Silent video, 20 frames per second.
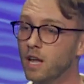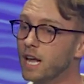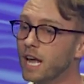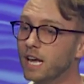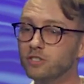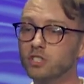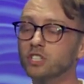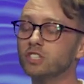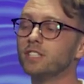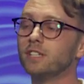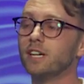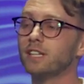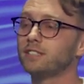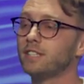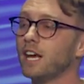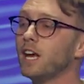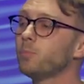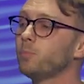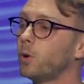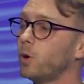And just an
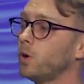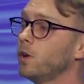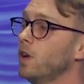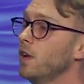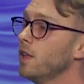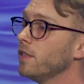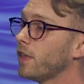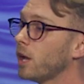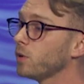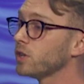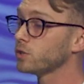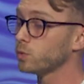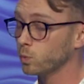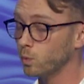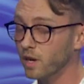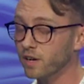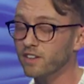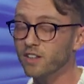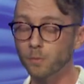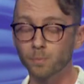example, there is
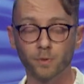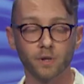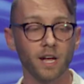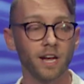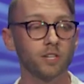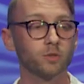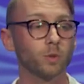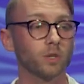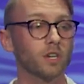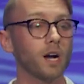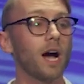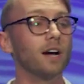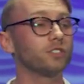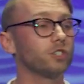one of the plagues where God